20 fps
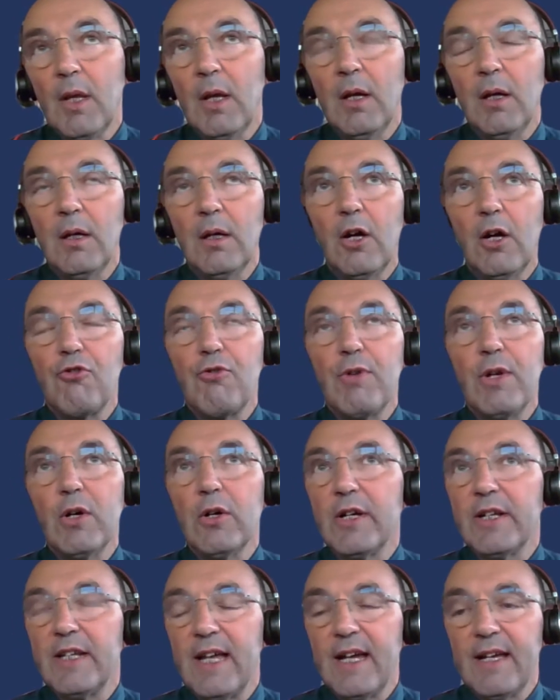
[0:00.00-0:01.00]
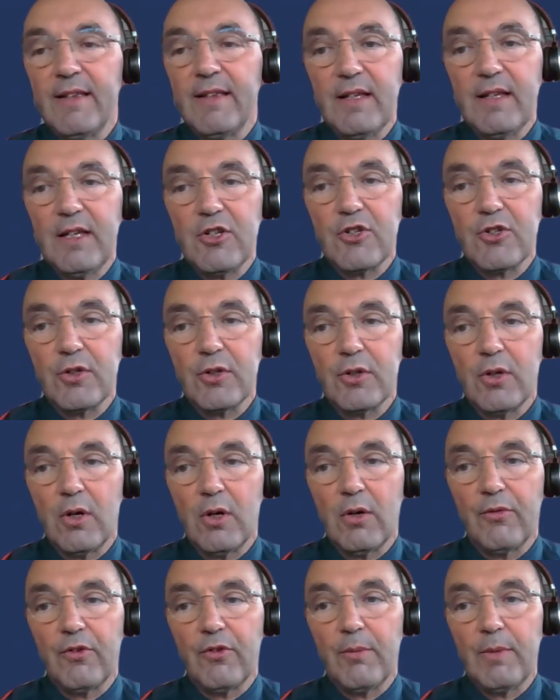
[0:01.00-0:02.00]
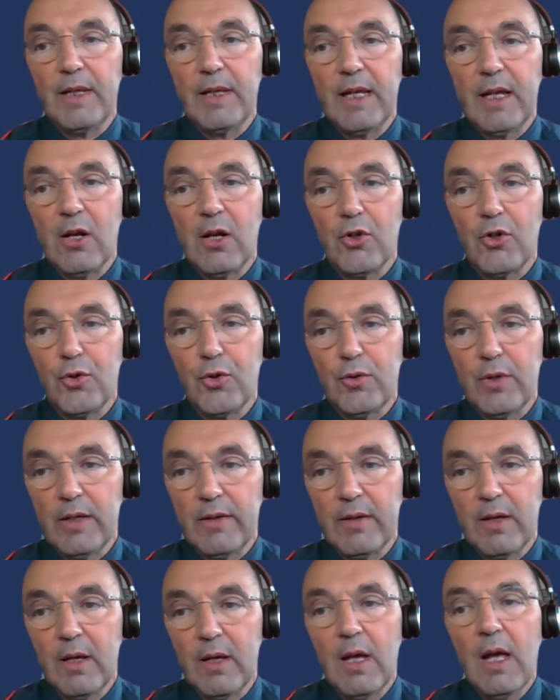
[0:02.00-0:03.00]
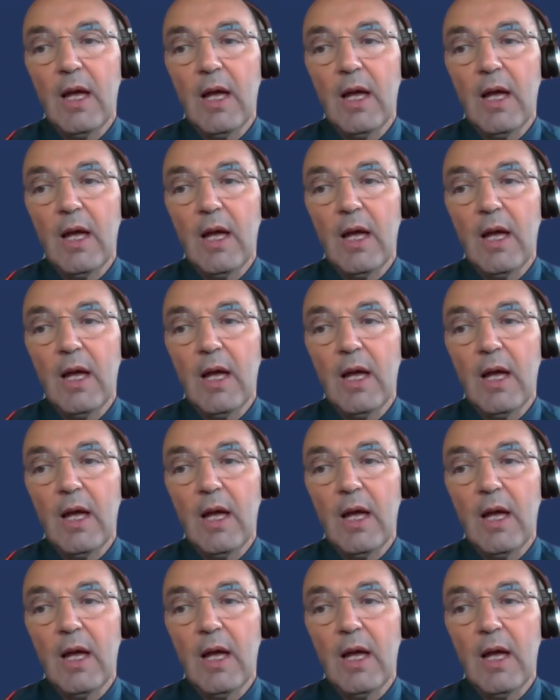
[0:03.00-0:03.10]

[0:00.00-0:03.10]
a reorganization of the medical unit.